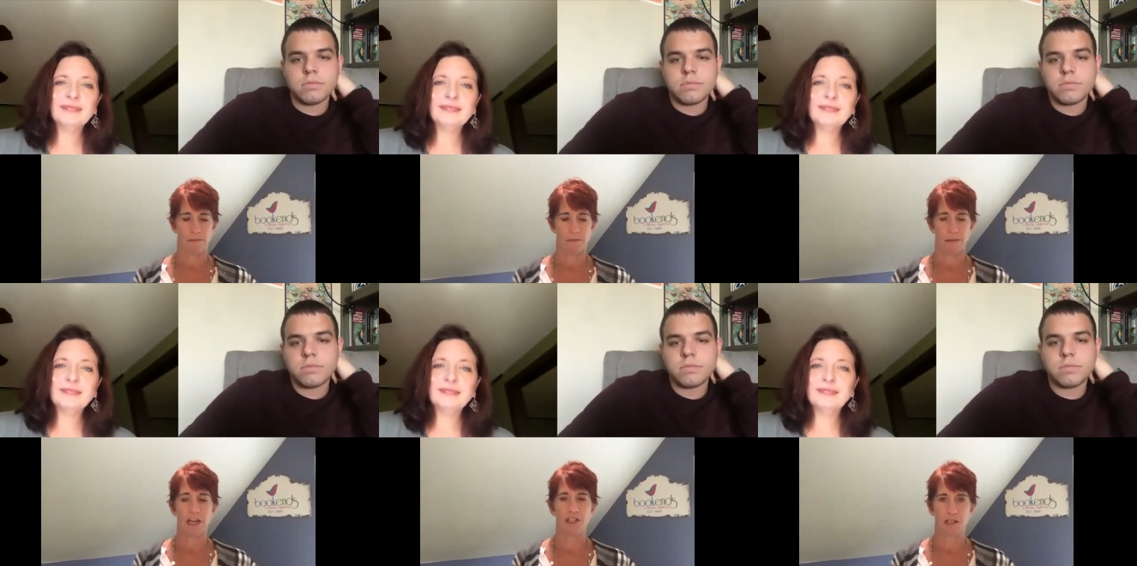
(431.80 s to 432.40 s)

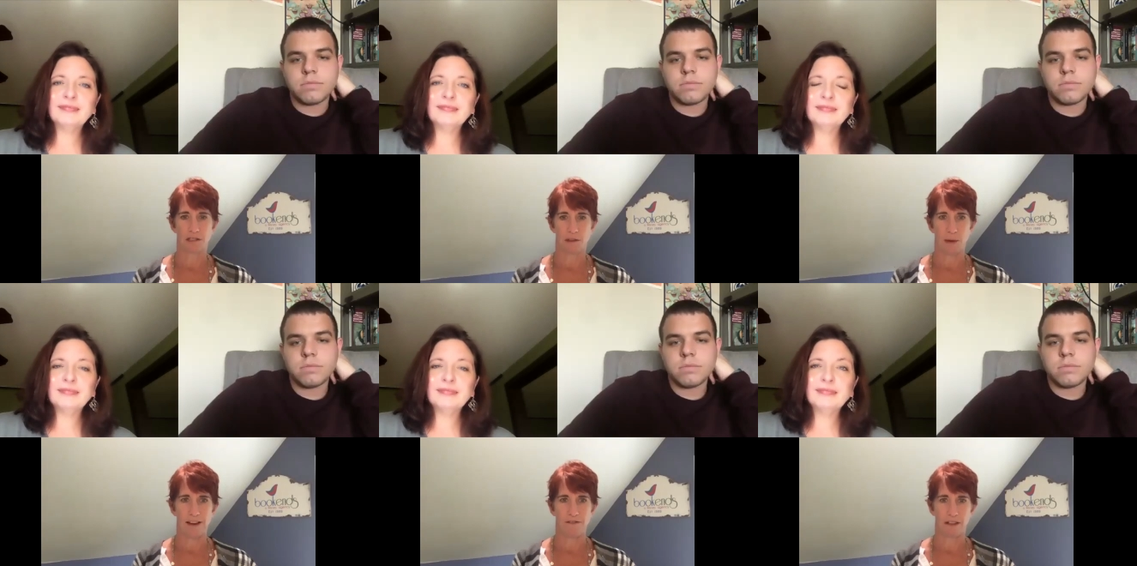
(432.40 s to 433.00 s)
Speaker 1: agents that we
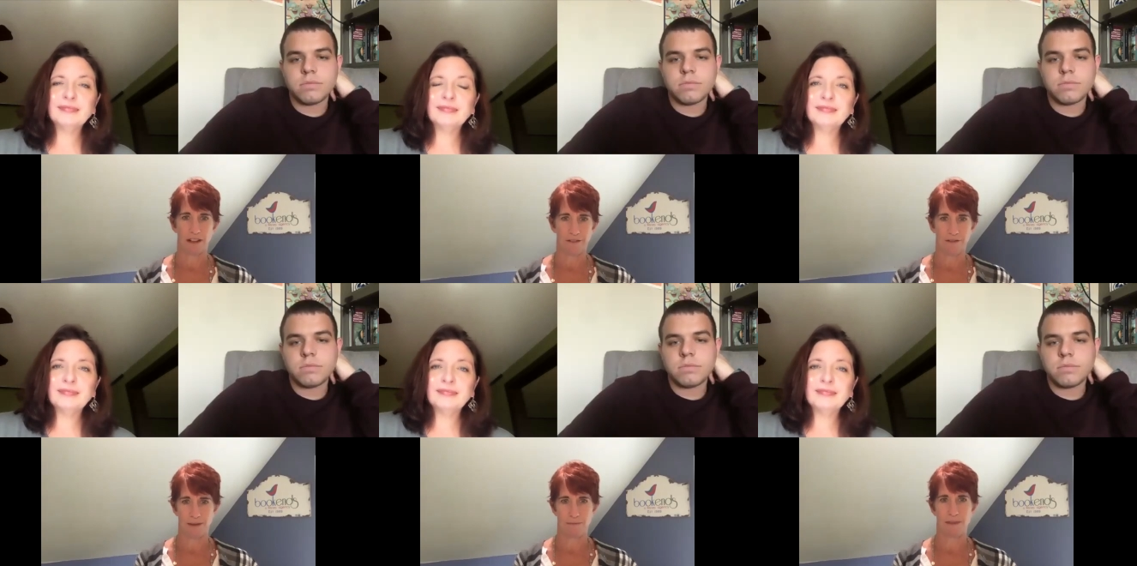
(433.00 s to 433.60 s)
have to love
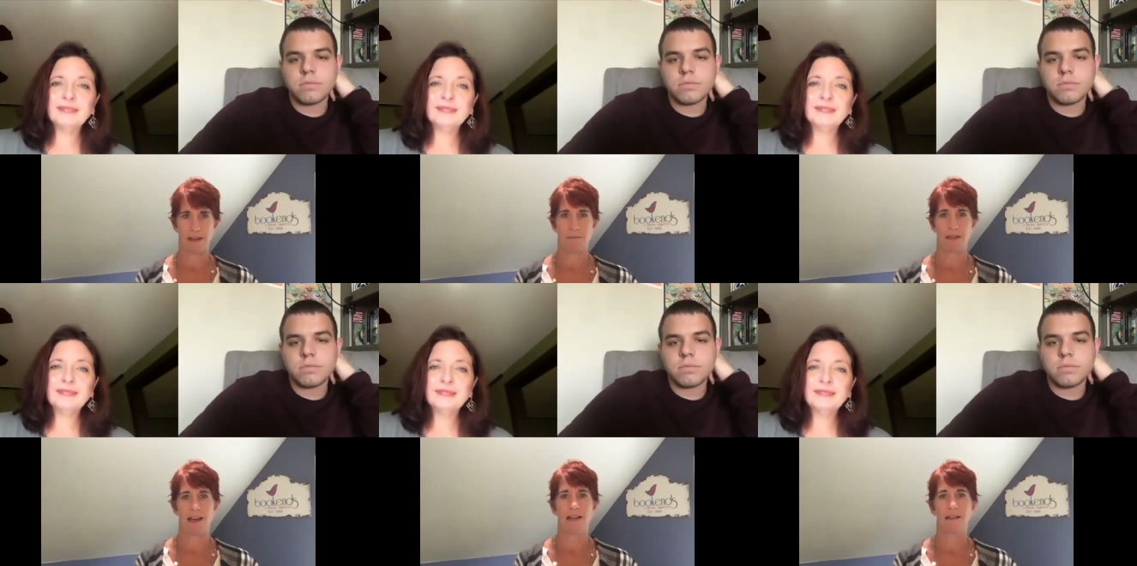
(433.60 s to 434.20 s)
something, but
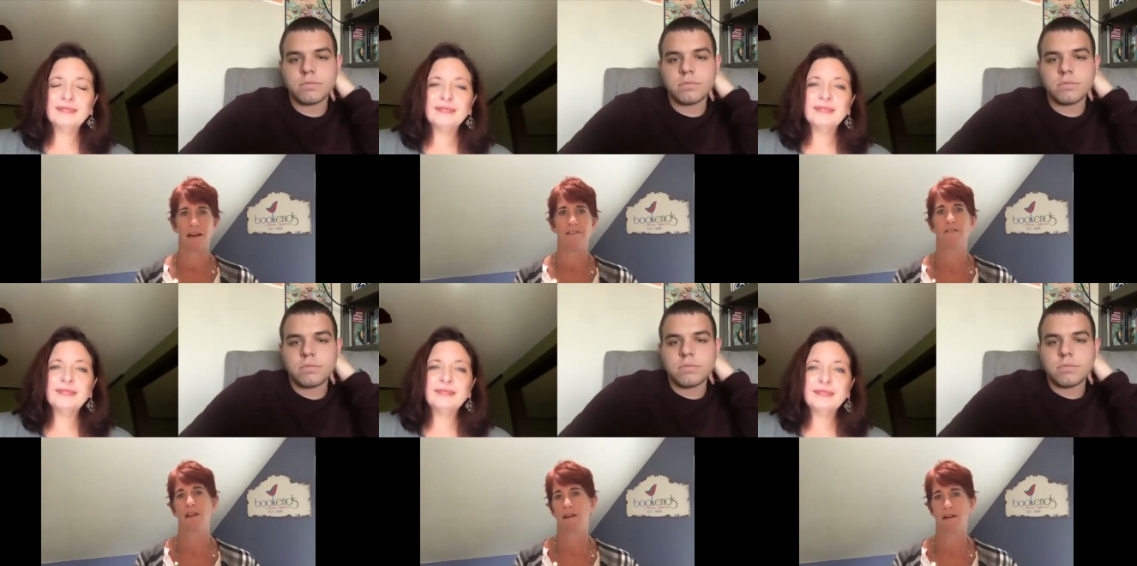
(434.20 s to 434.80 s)
that love
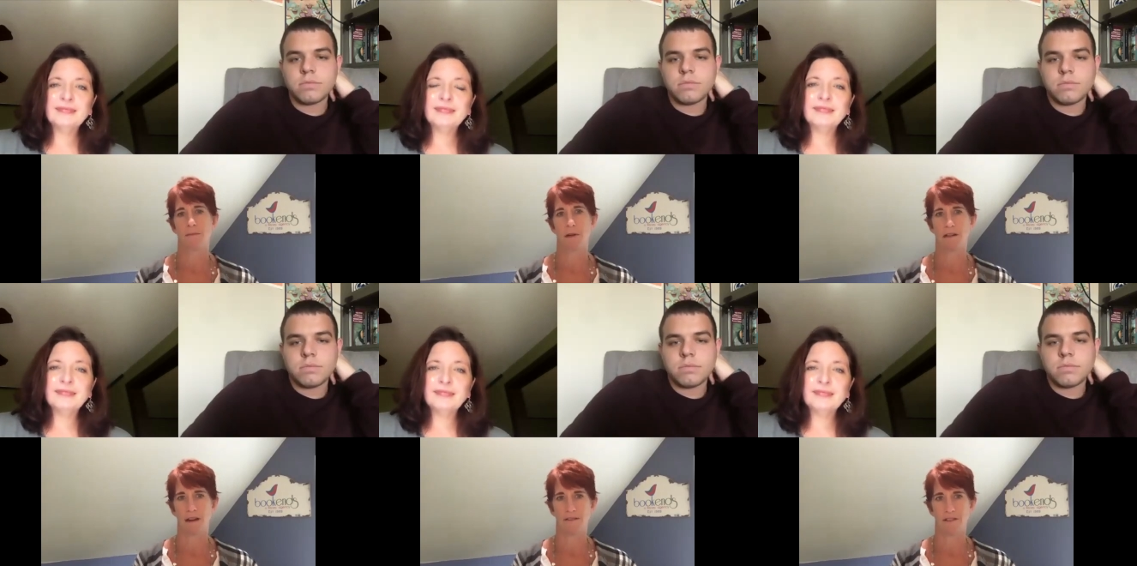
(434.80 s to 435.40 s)
can come in a lot
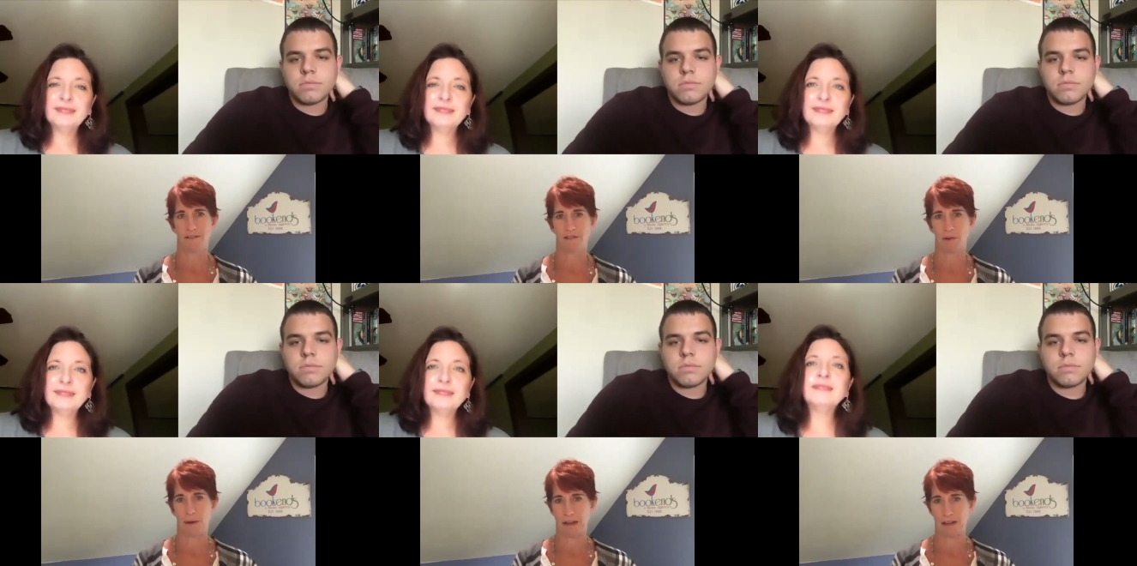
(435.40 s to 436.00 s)
of different
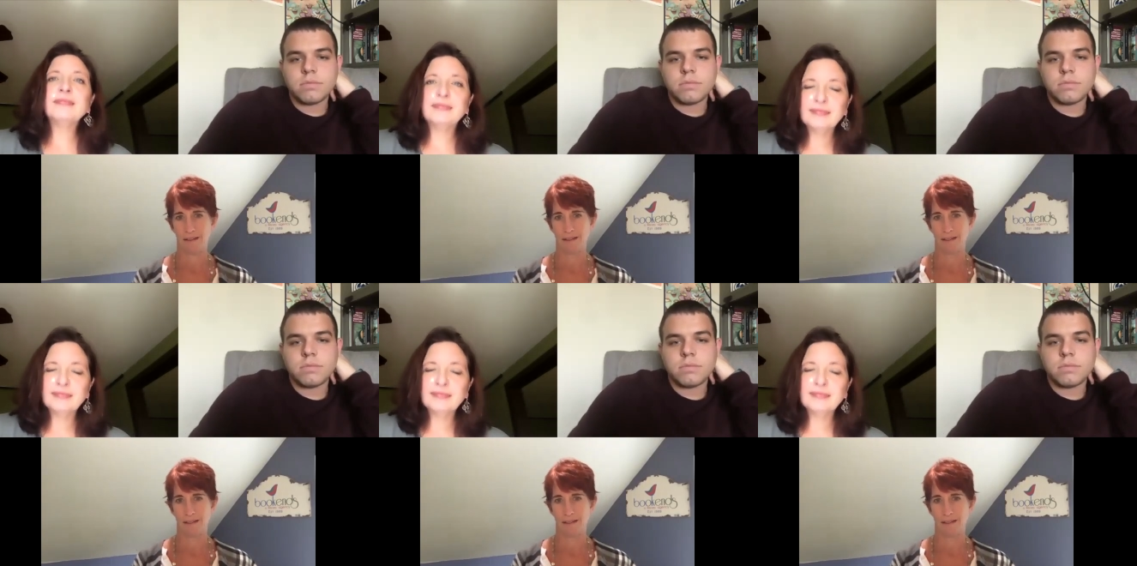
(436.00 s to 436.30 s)
ways.